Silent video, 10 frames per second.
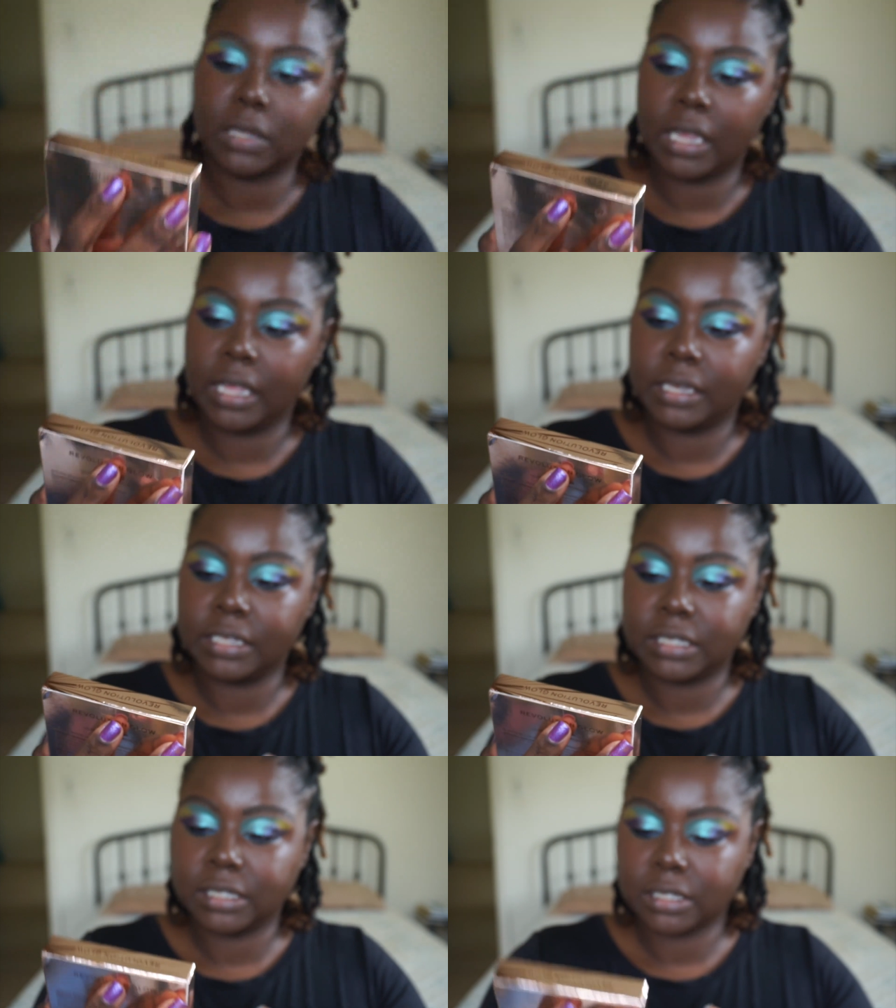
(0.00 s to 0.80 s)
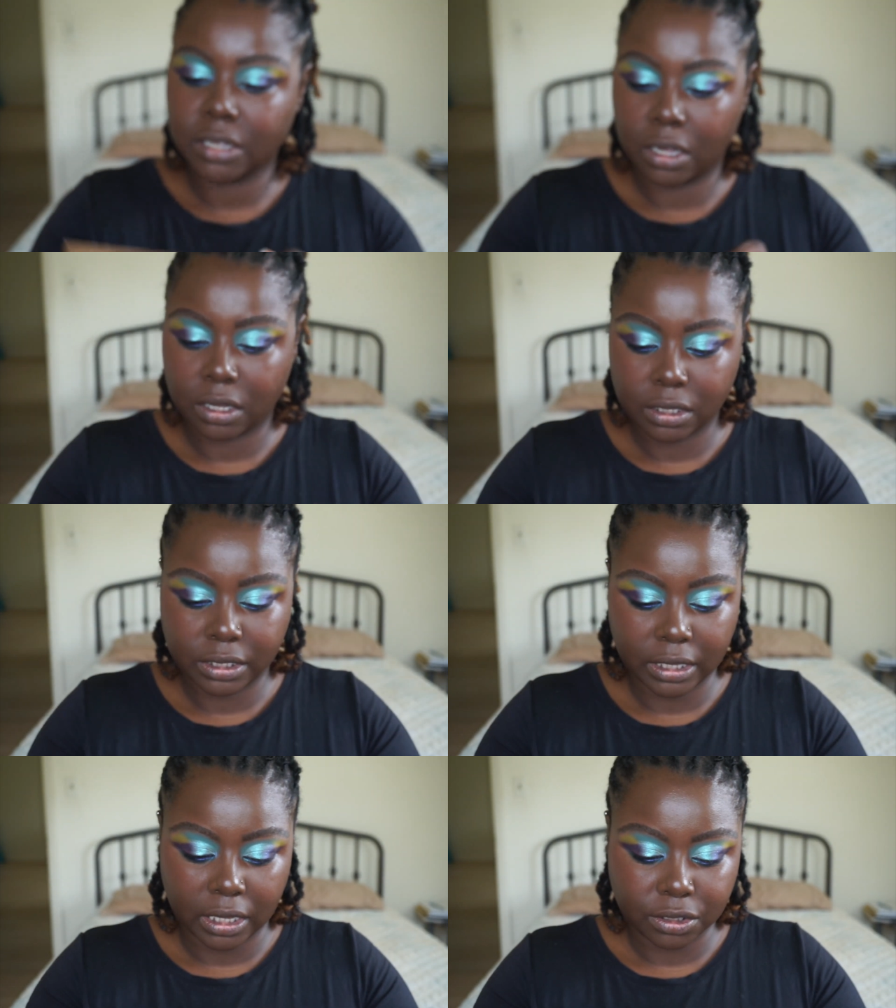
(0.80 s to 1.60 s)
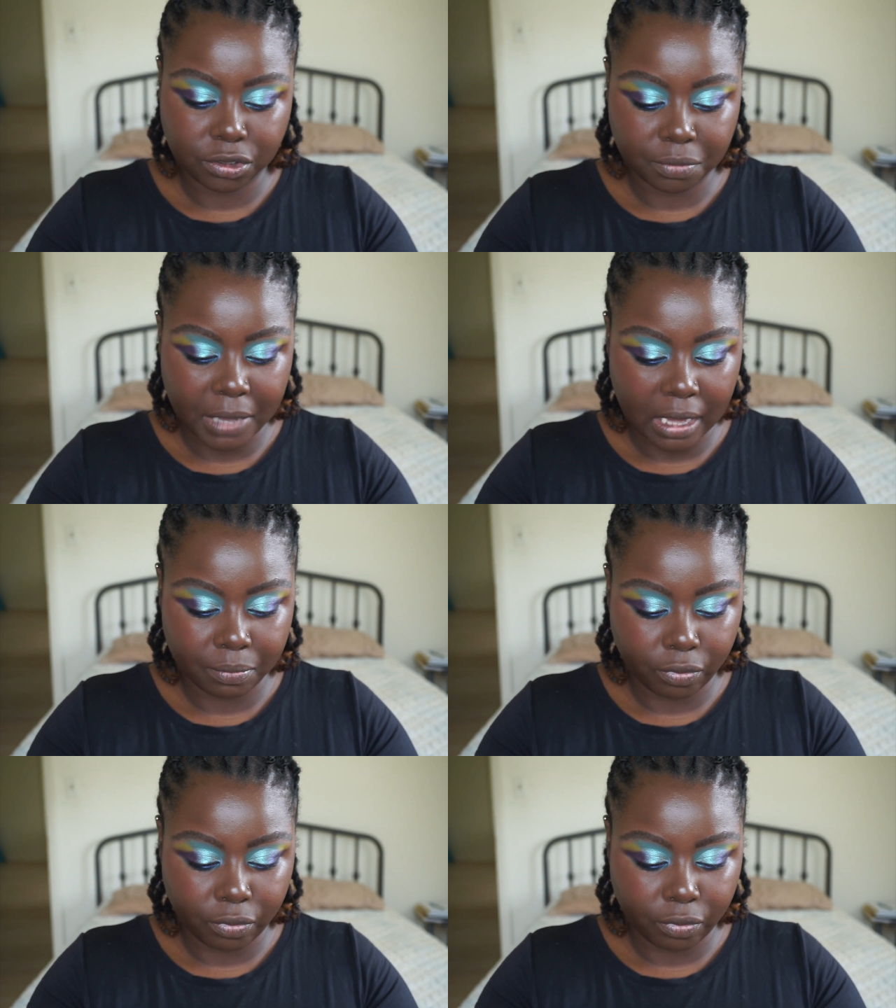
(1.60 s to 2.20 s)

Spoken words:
And this is called the Ultra Matte